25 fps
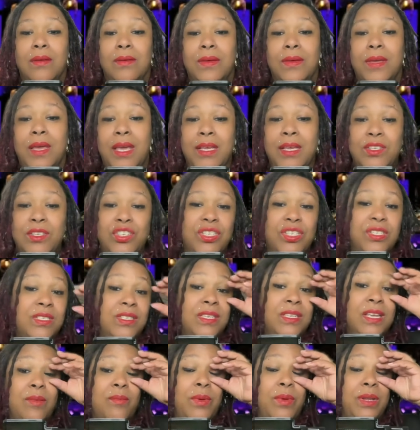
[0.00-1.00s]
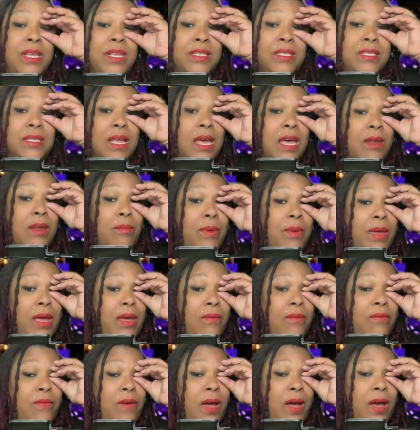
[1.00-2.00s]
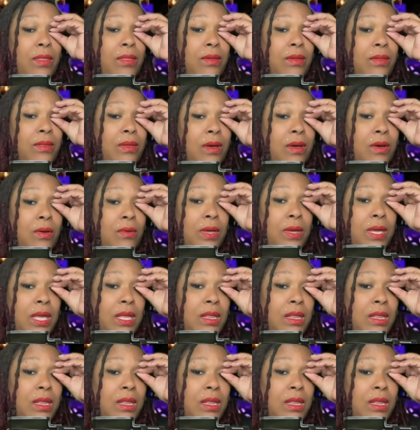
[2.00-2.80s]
Okay, she said, but he's not a bad father, though. He